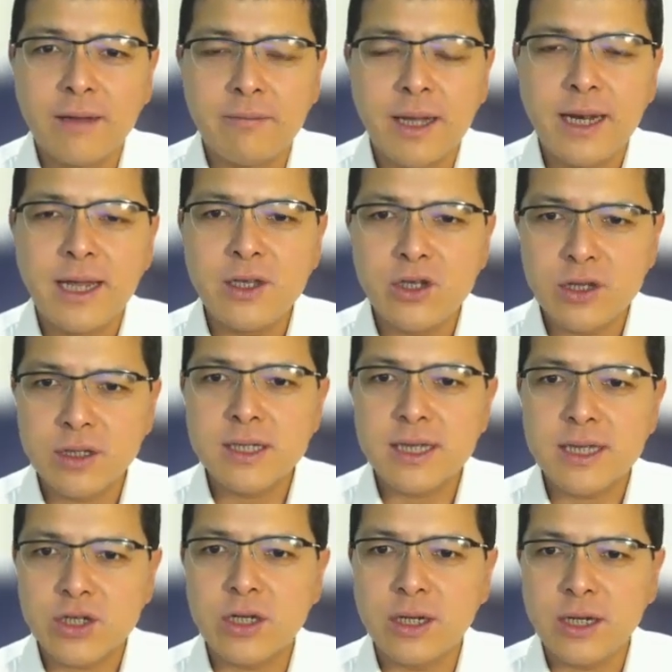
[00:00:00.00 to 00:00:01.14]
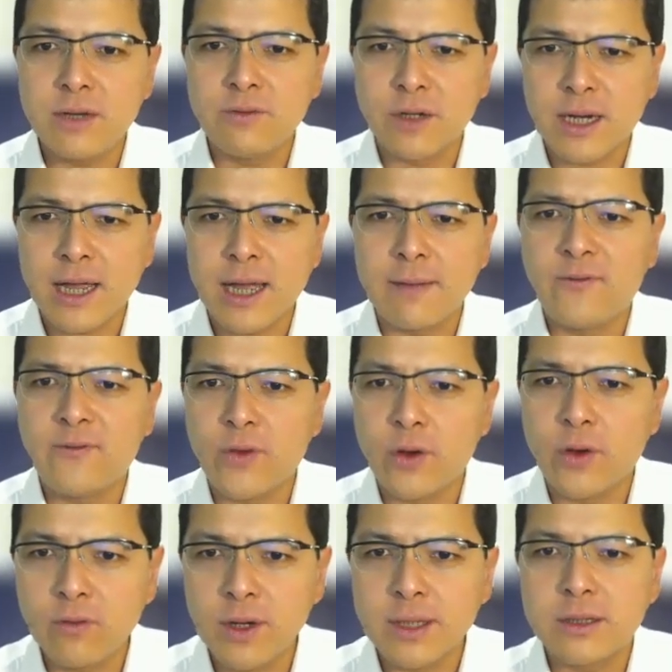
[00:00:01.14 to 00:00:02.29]
Malaysians actually would come
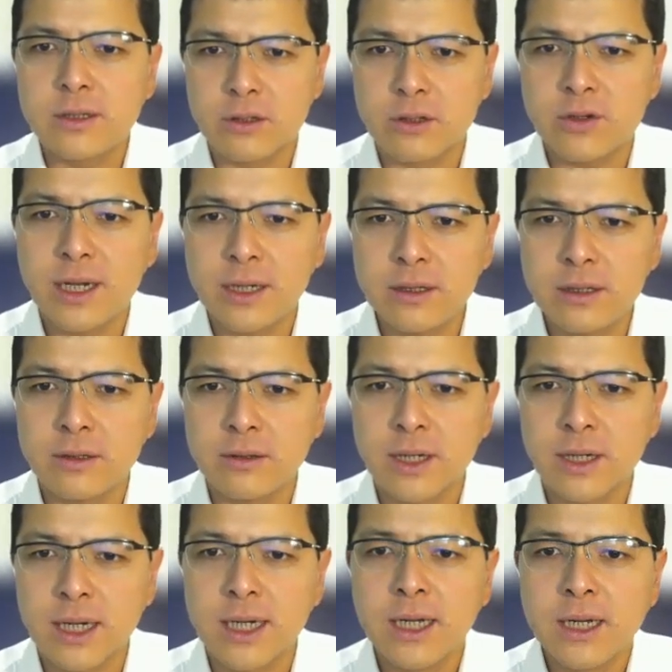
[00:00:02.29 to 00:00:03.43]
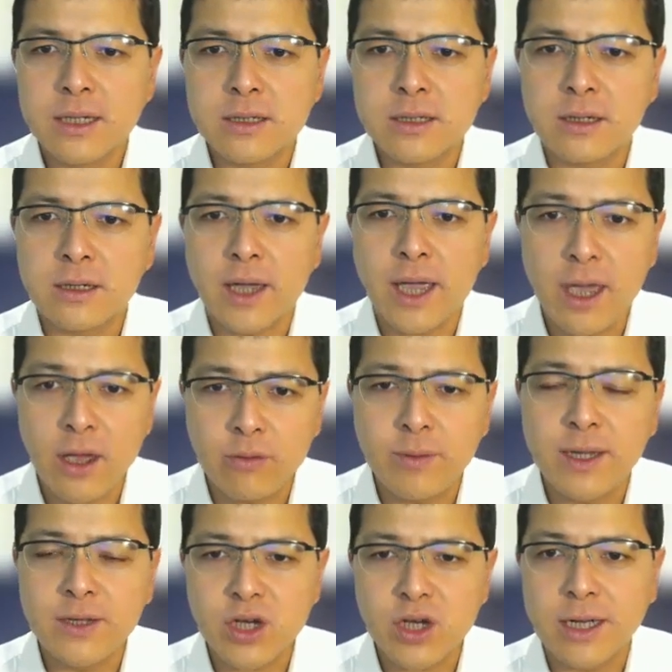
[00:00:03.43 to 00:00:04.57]
forward to try to sort of help
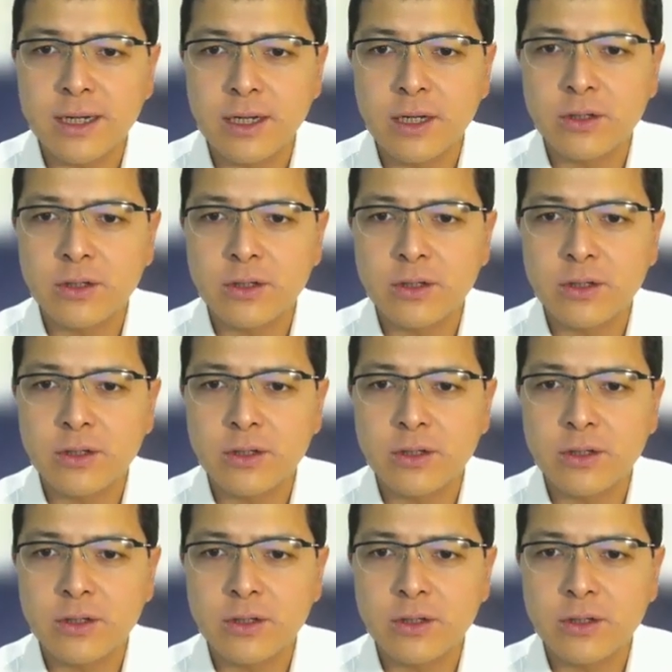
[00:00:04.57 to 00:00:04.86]
each other,